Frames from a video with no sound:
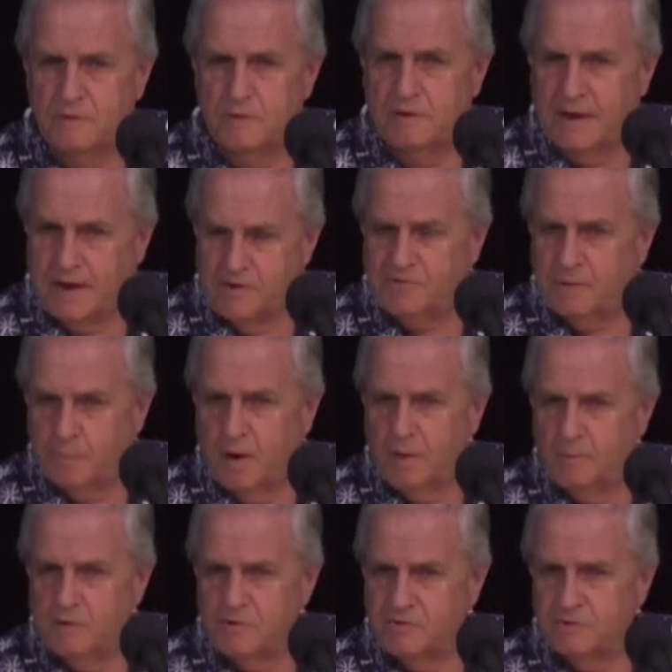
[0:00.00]
Now, that's a
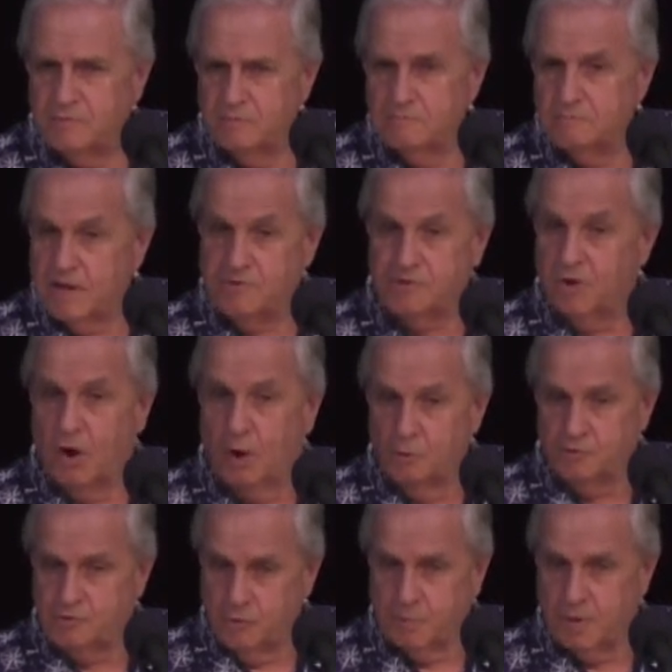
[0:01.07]
promise. That's a
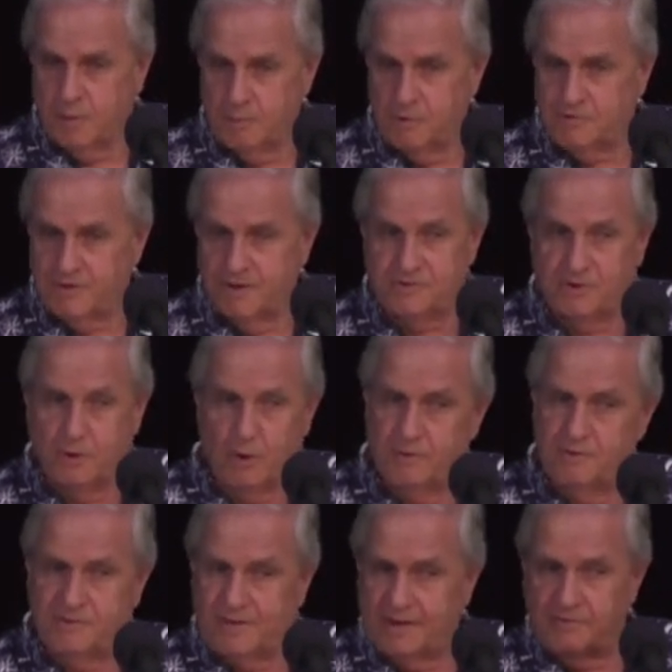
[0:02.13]
cultural promise. It's
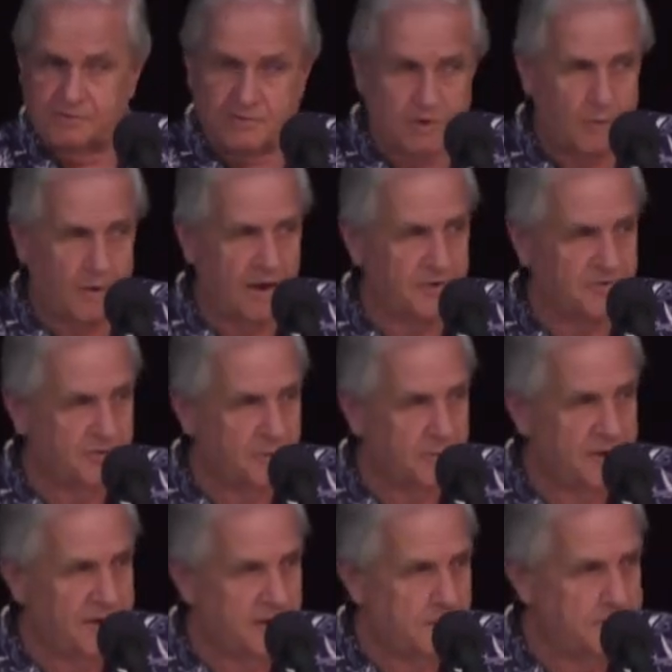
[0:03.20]
God's gift to us to
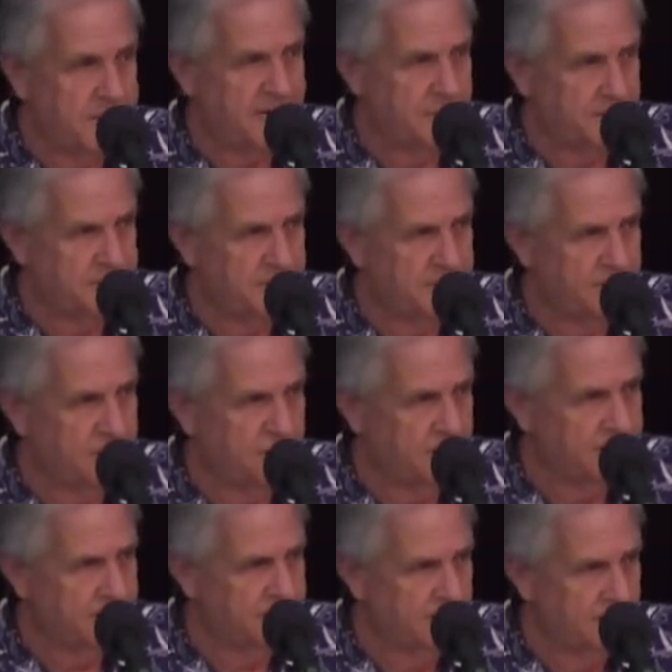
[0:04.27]
be in a better
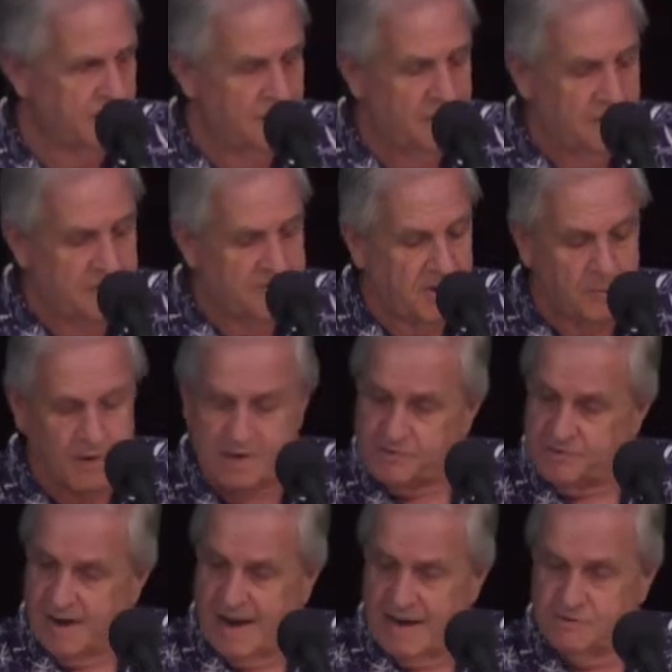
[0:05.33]
position. So he
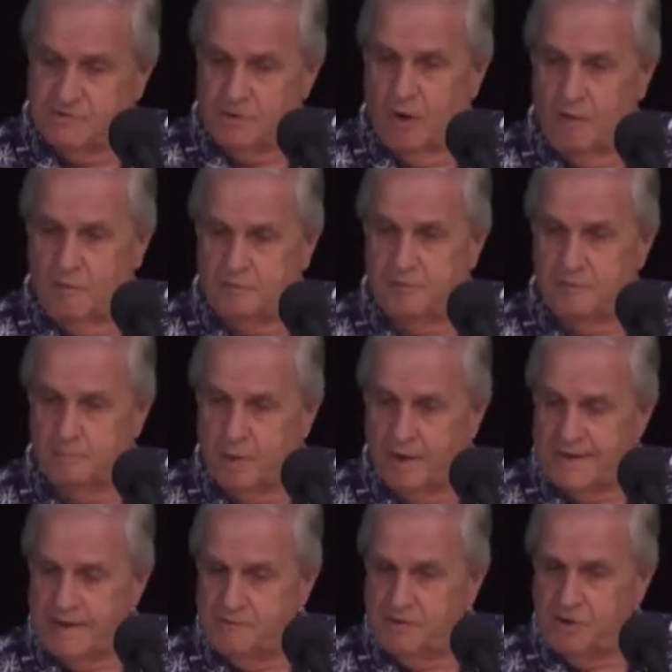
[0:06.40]
starts off by
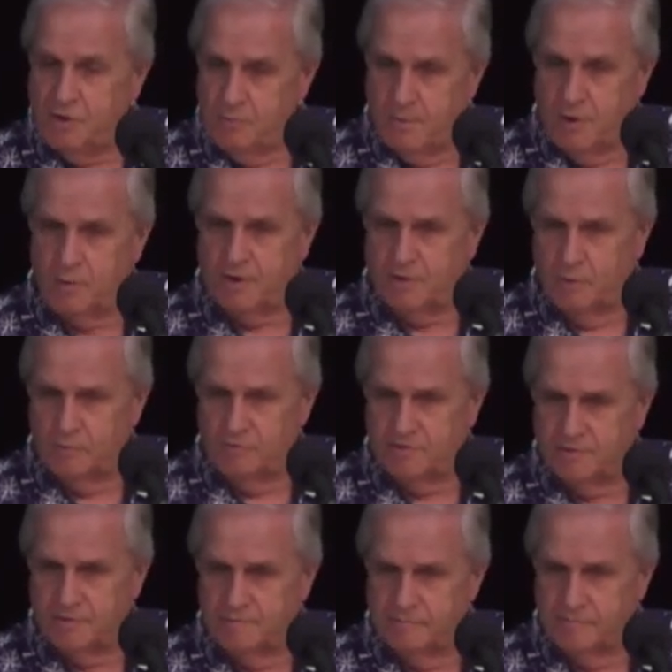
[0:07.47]
giving you
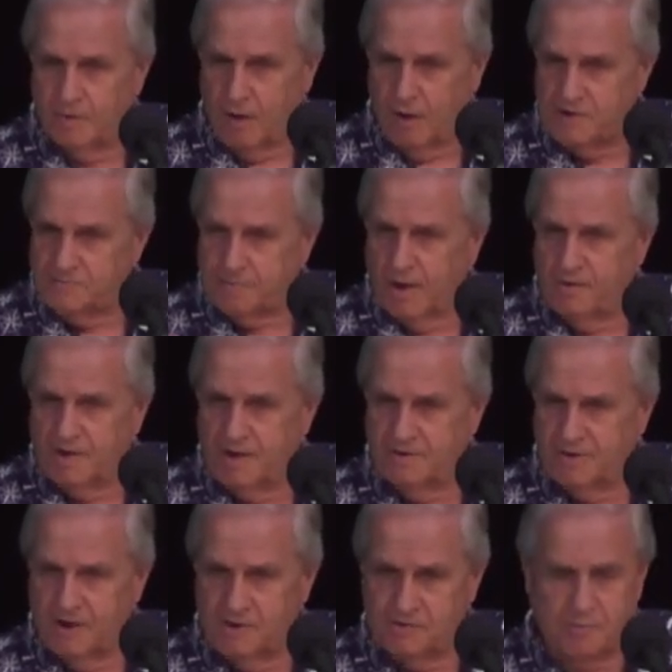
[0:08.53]
miracles. I spoke in
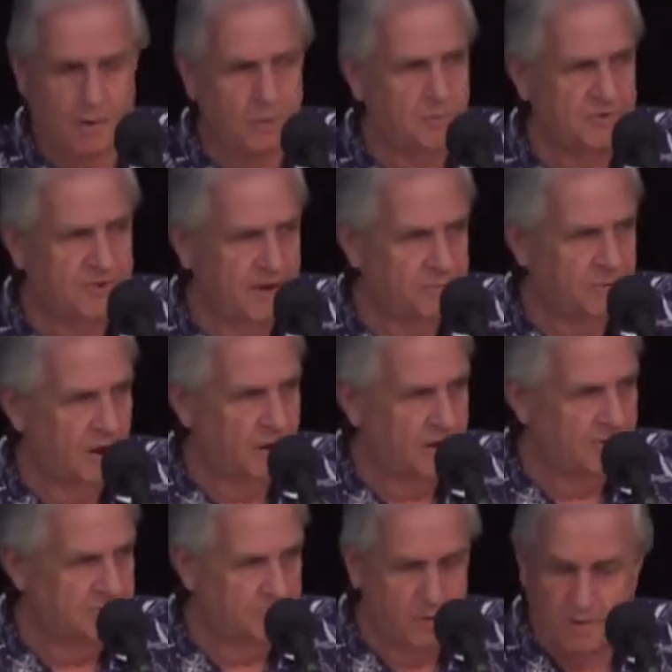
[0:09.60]
tongues I received the
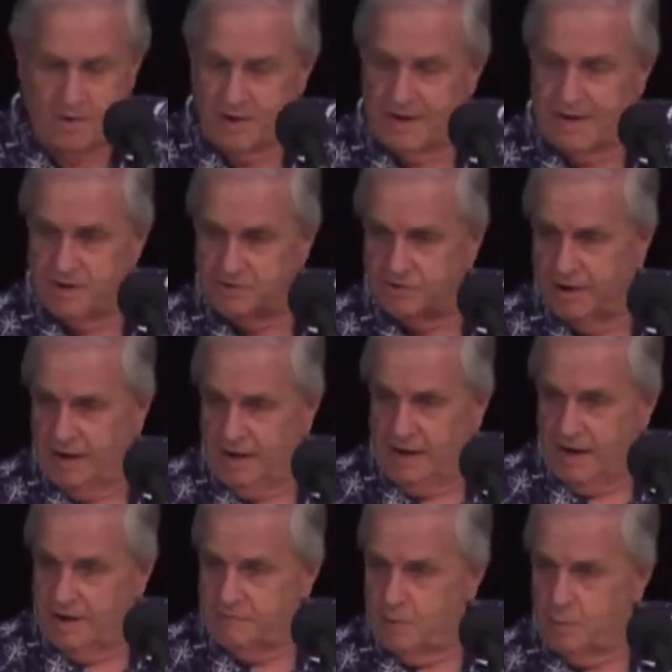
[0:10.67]
Holy Spirit, and I guess
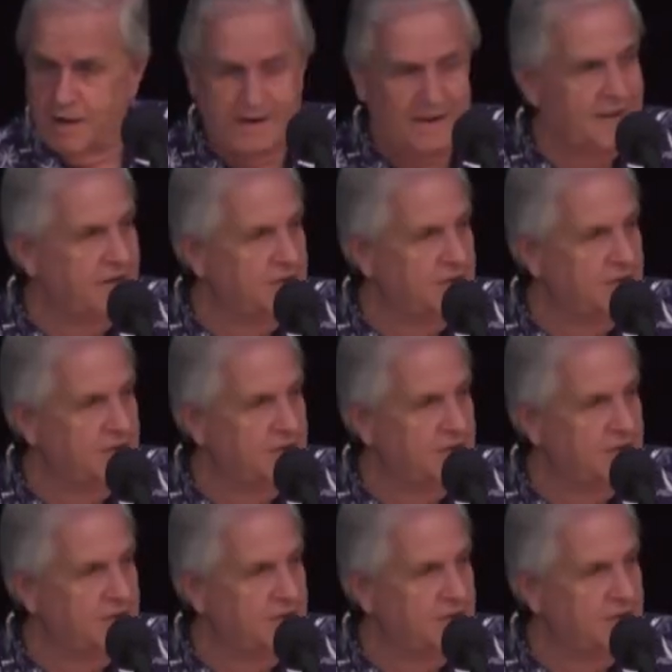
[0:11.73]
everyone here